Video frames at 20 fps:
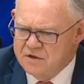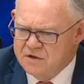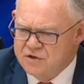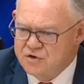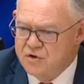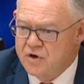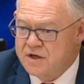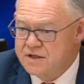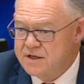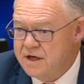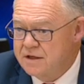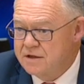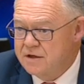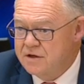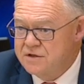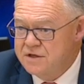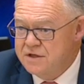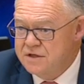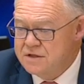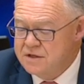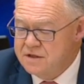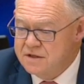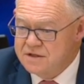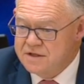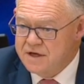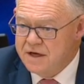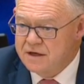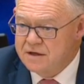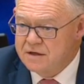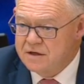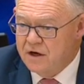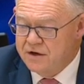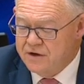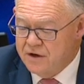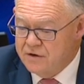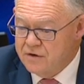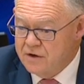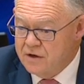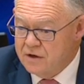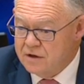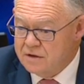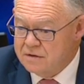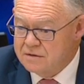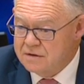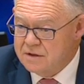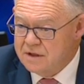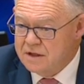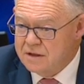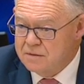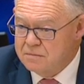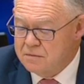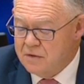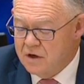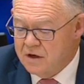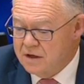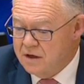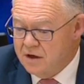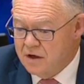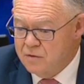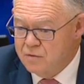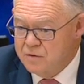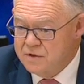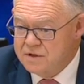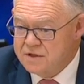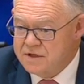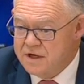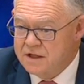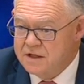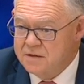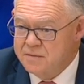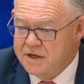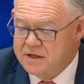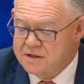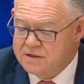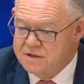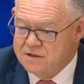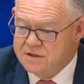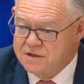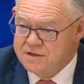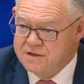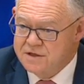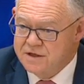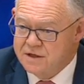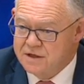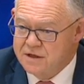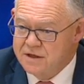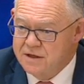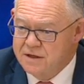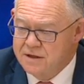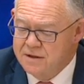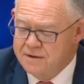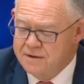Should I take those incidents out? I don't know. I wouldn't take them out statistically.